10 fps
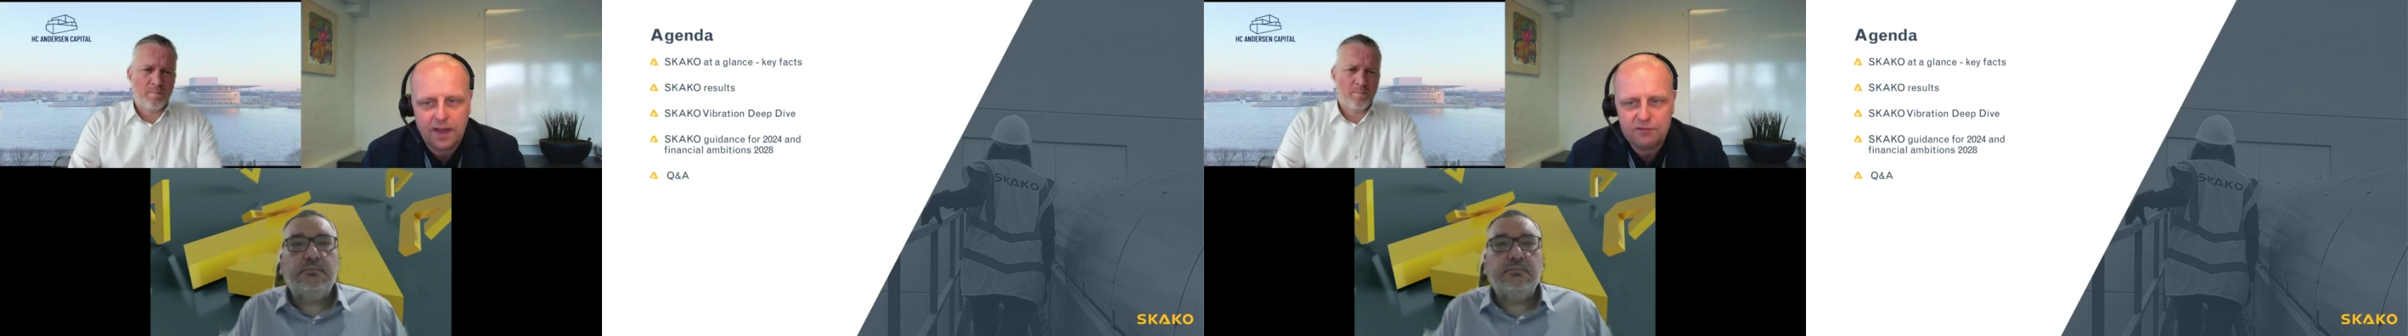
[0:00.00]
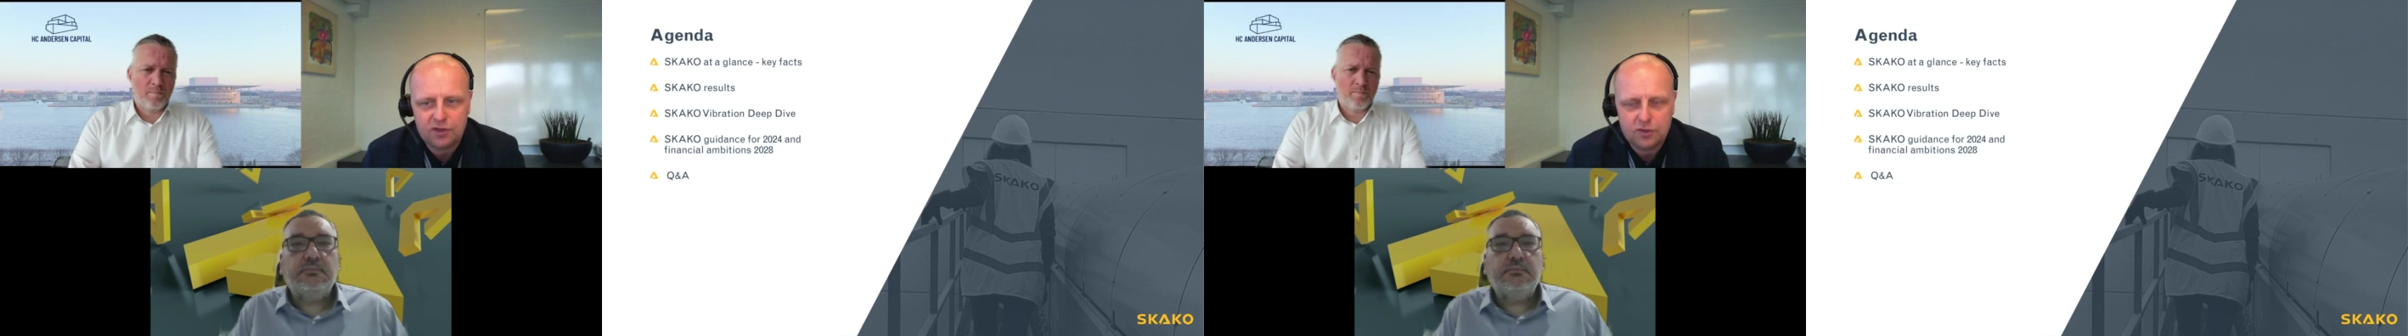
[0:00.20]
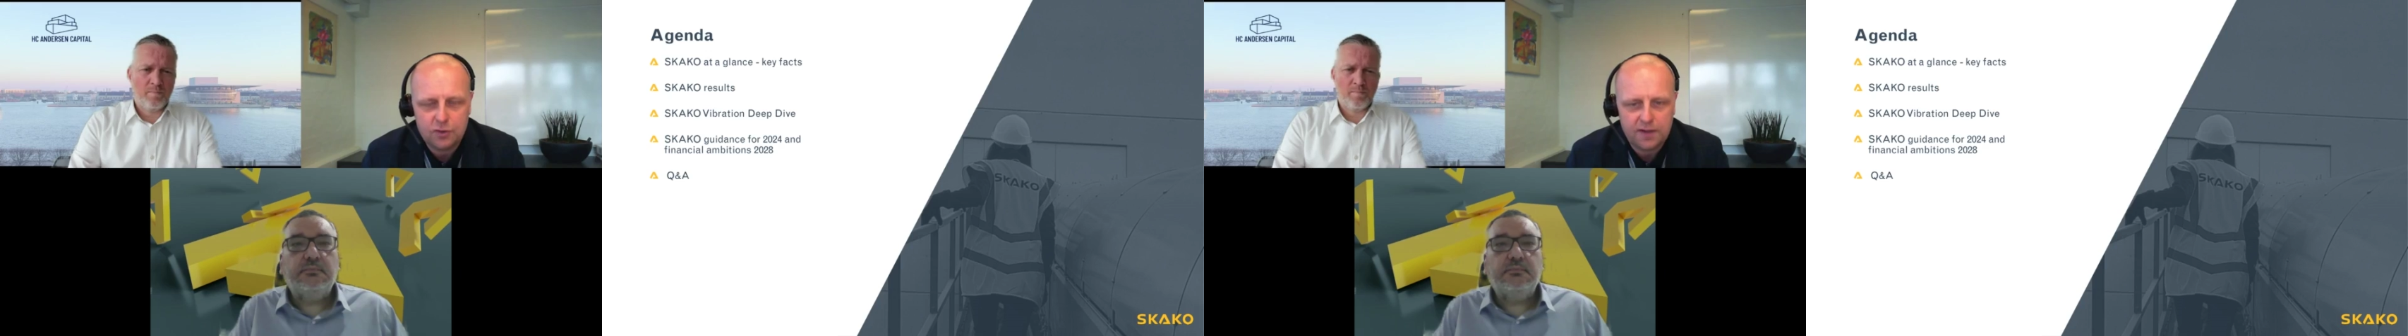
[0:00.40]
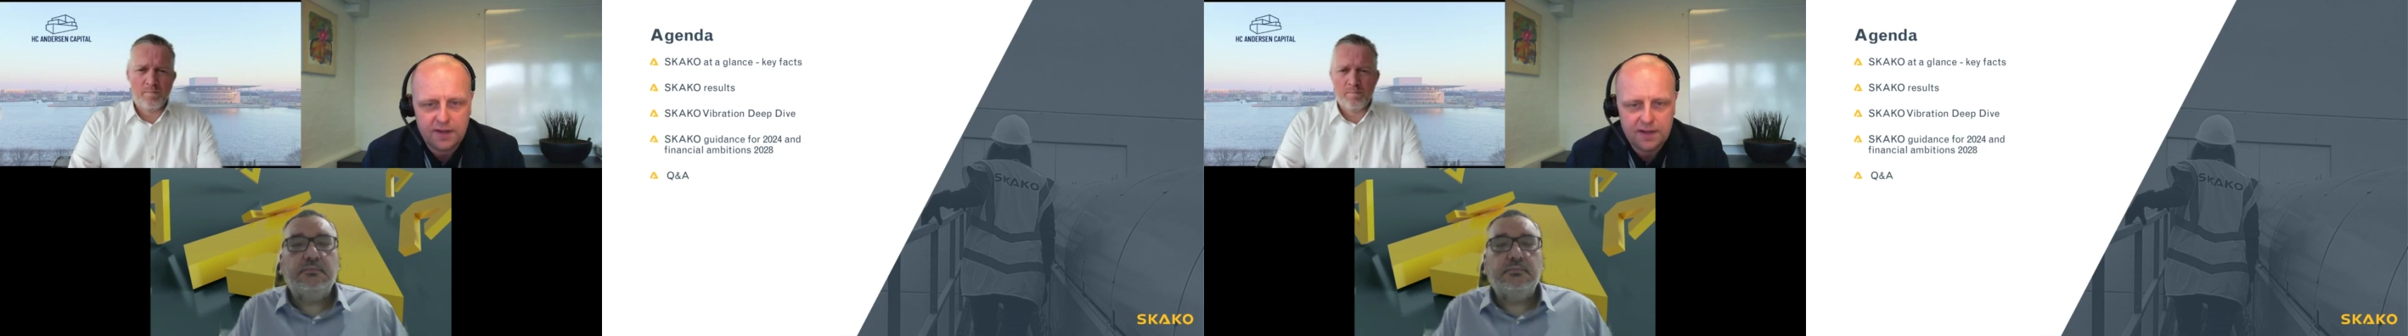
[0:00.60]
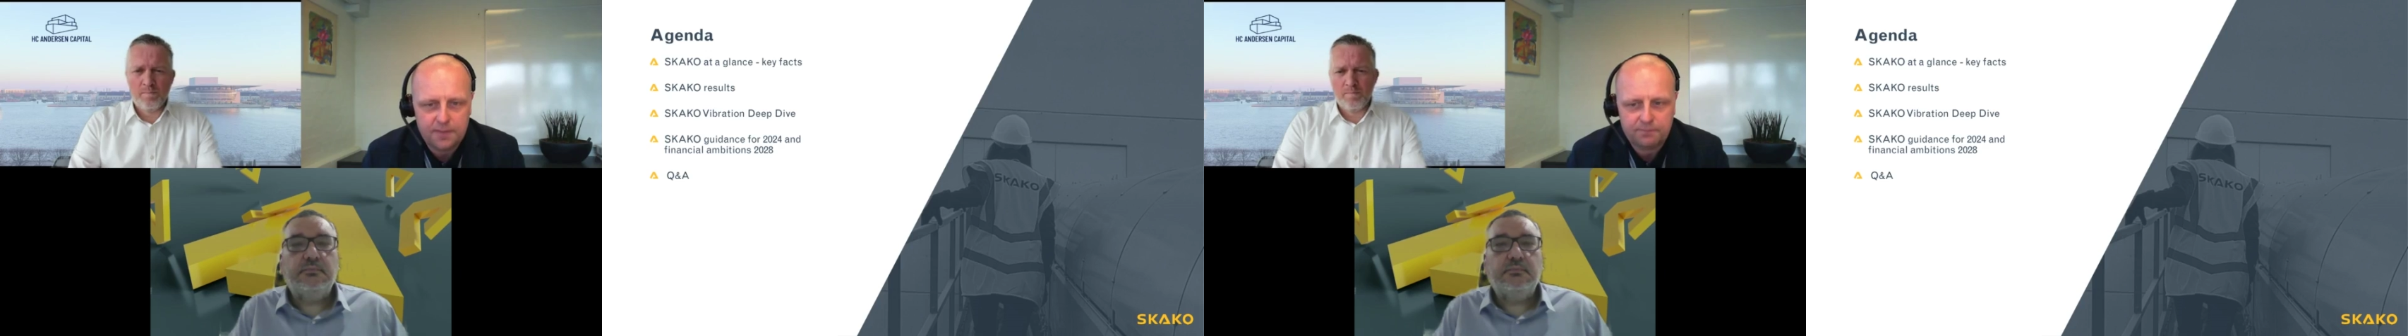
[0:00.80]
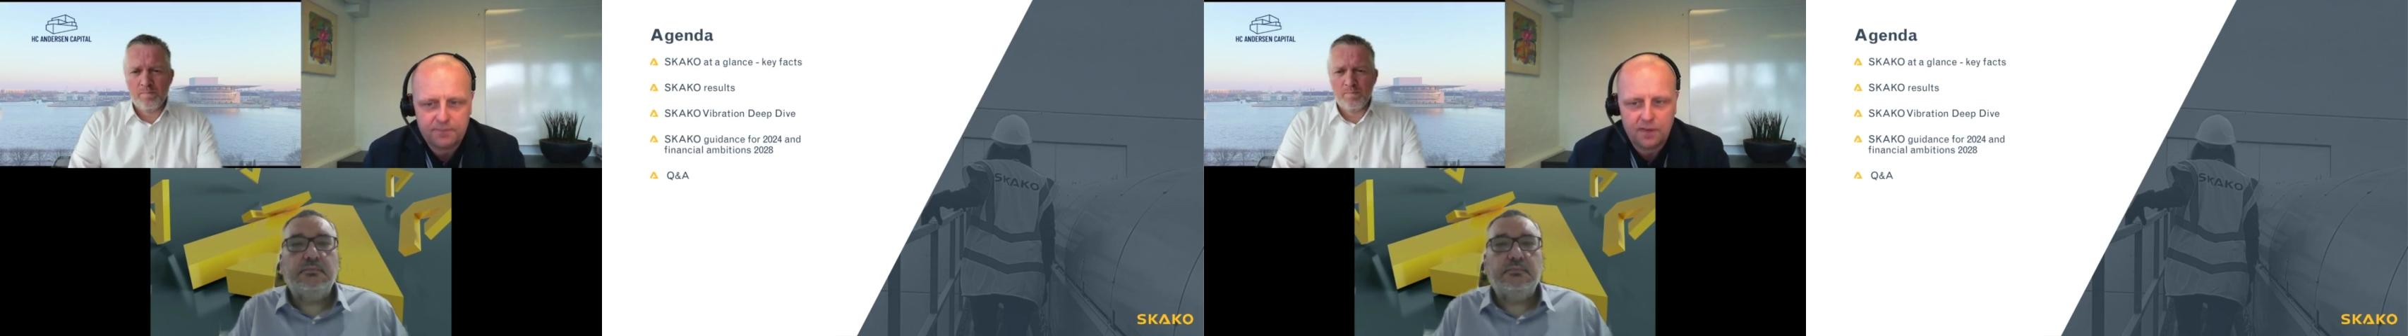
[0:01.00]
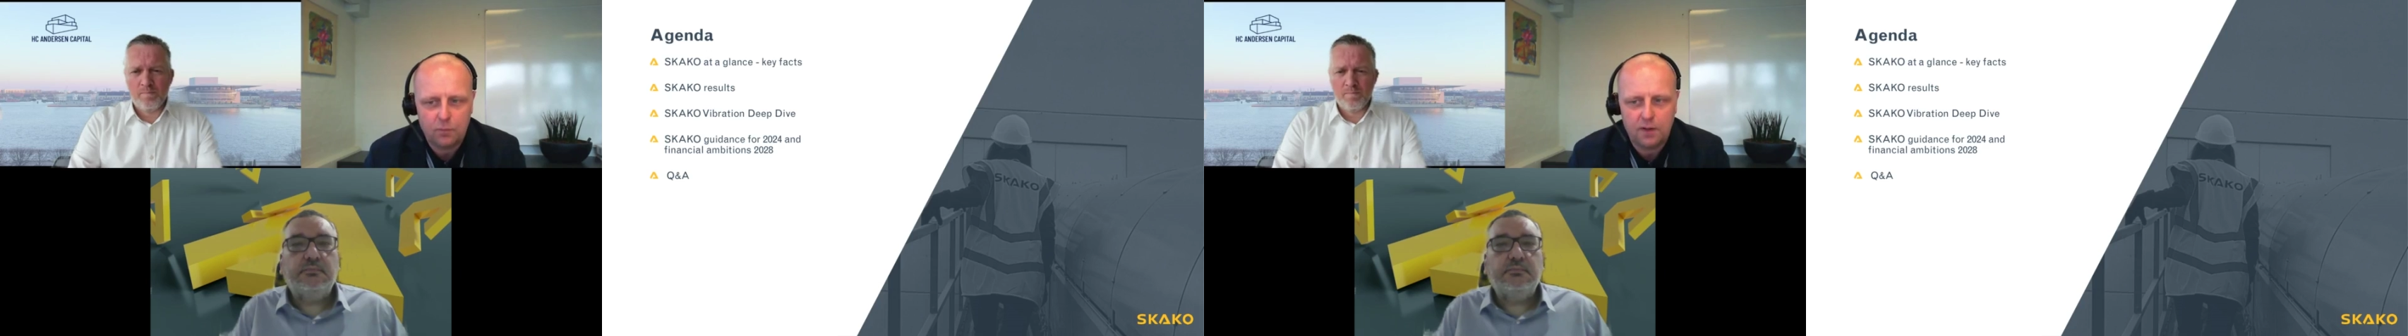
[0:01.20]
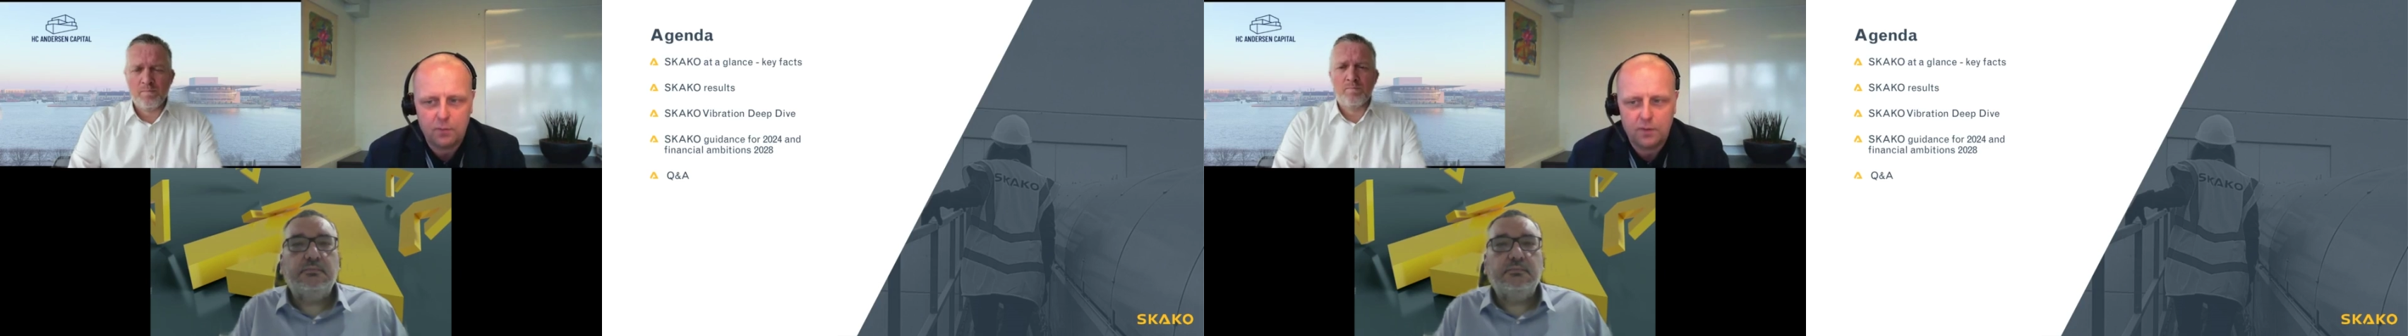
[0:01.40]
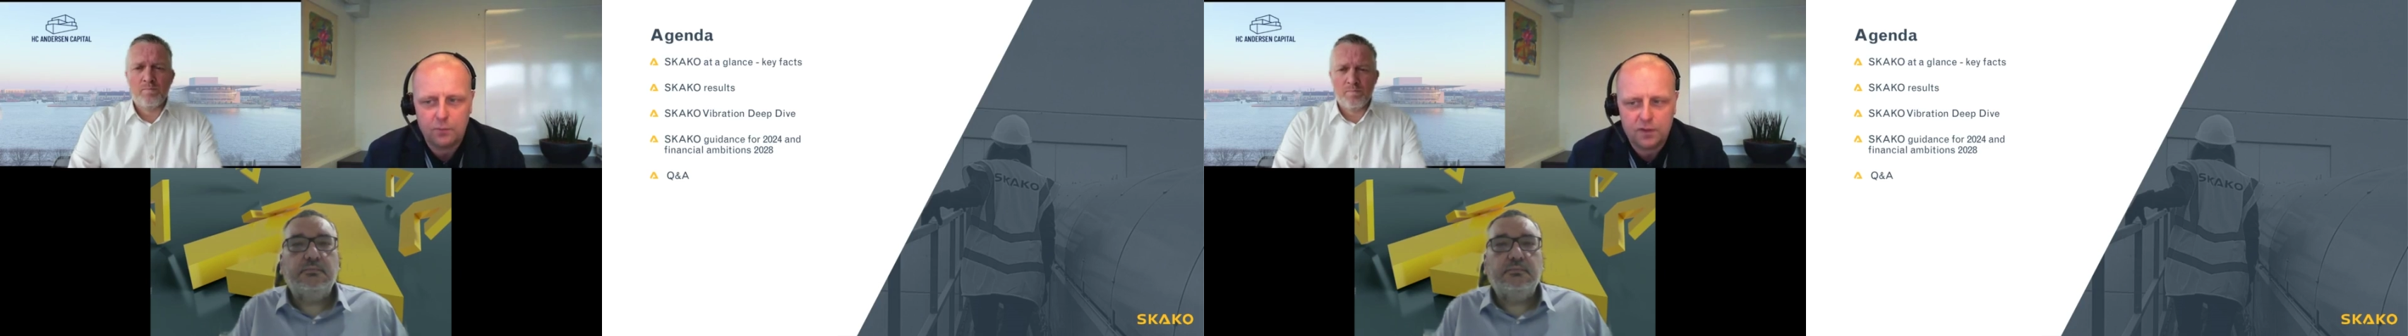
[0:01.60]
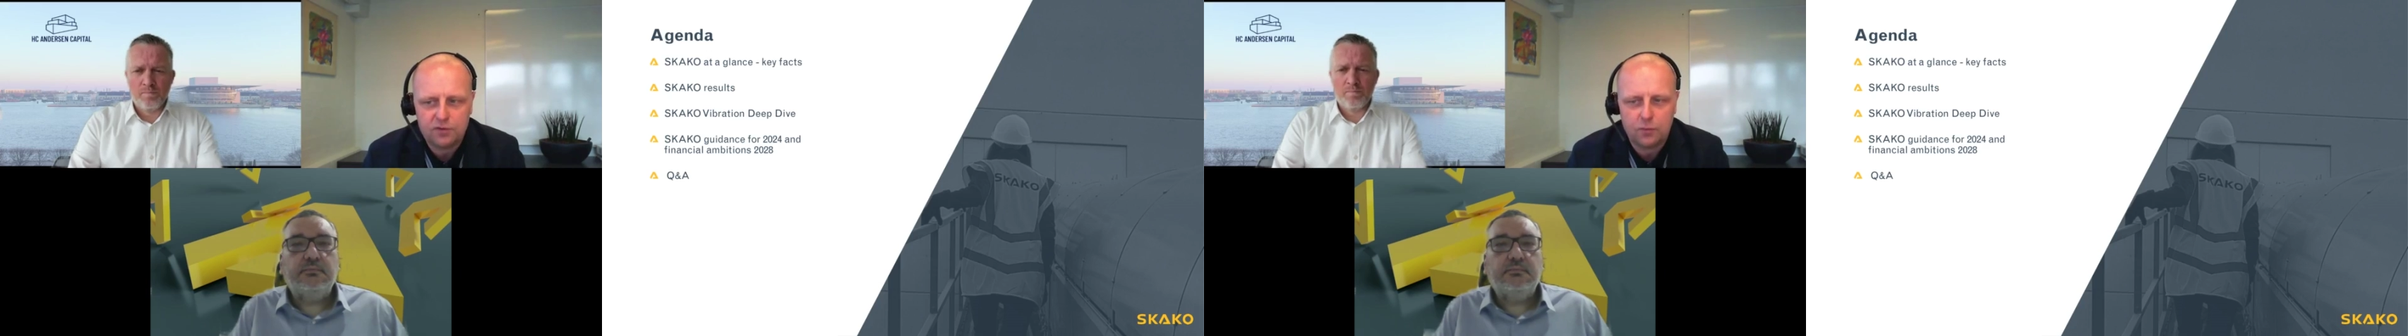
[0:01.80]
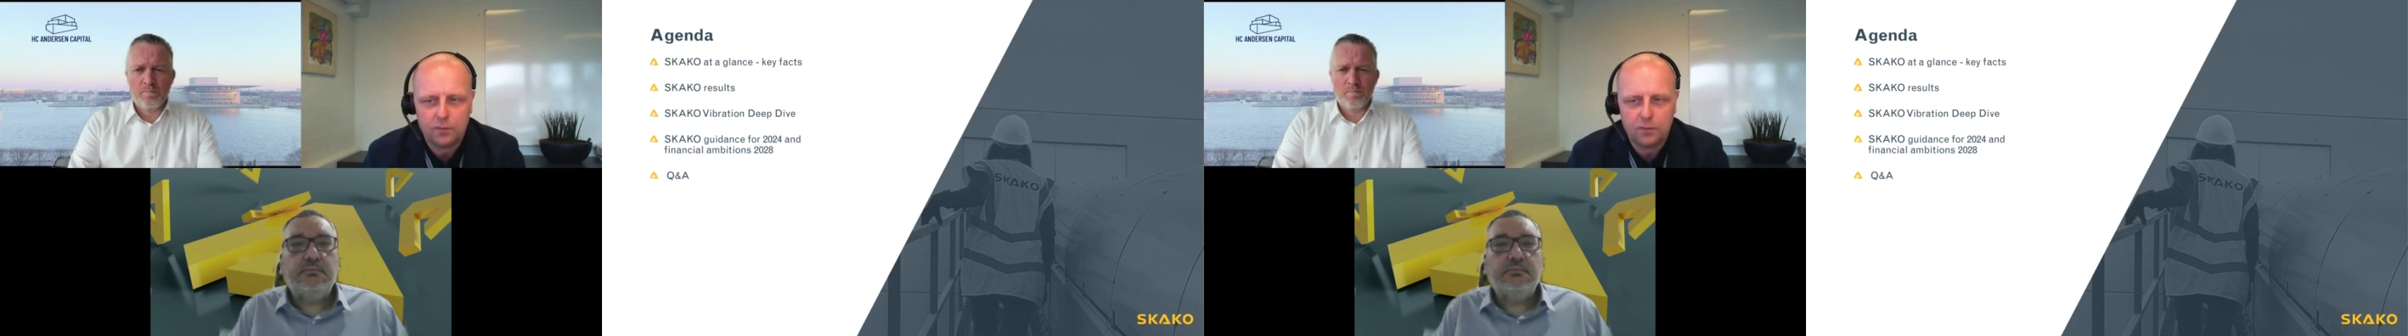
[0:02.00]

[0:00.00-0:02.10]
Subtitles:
have the Q&A, which